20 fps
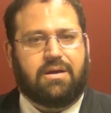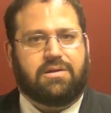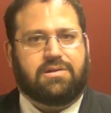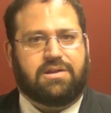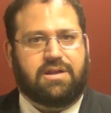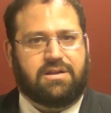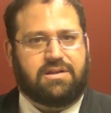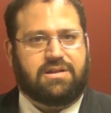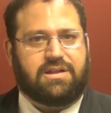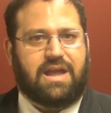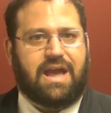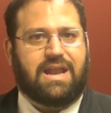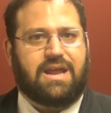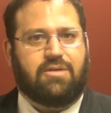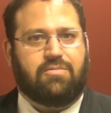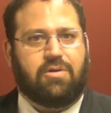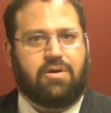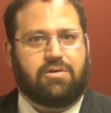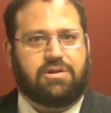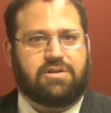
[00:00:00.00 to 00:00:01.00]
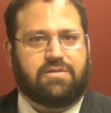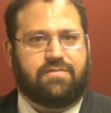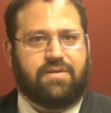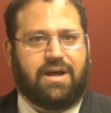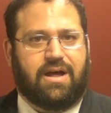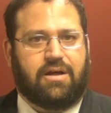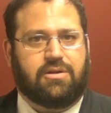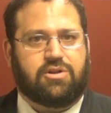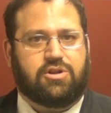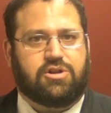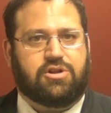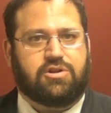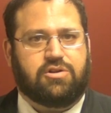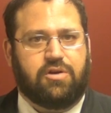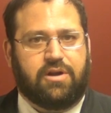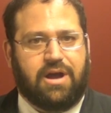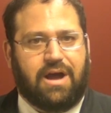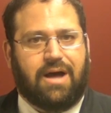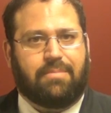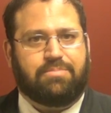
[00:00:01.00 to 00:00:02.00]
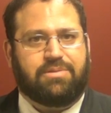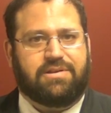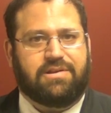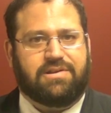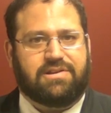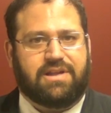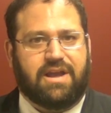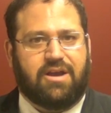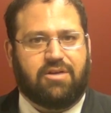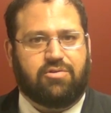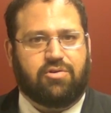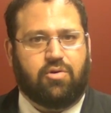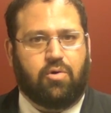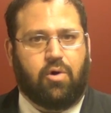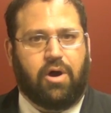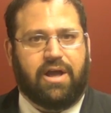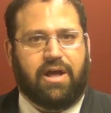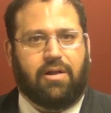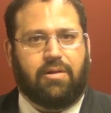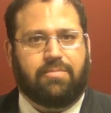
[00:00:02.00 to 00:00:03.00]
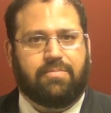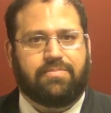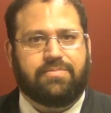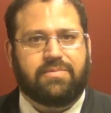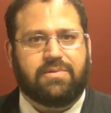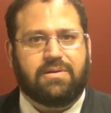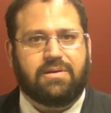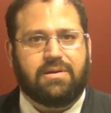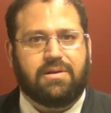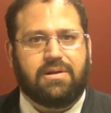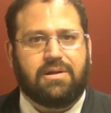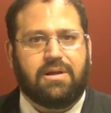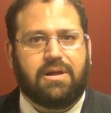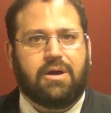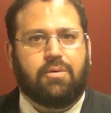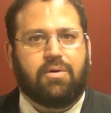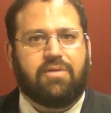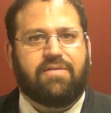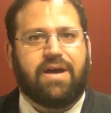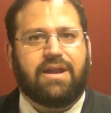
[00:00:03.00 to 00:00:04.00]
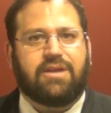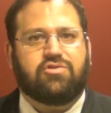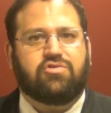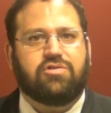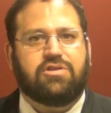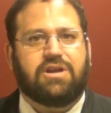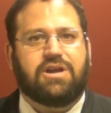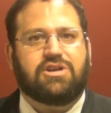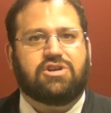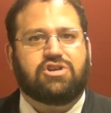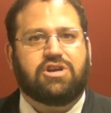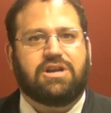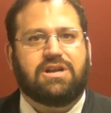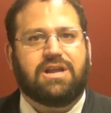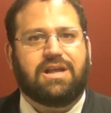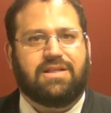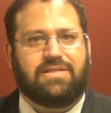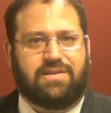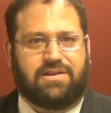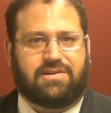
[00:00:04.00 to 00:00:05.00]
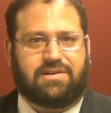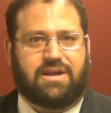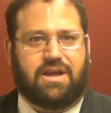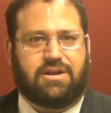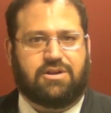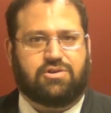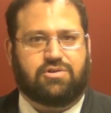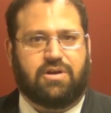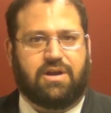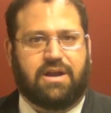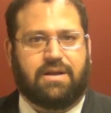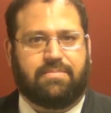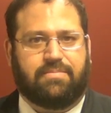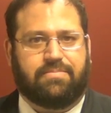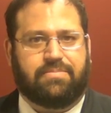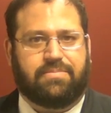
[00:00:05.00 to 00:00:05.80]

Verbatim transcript: Since Teddy Roosevelt stood up to Standard Oil, we've had a tradition in this country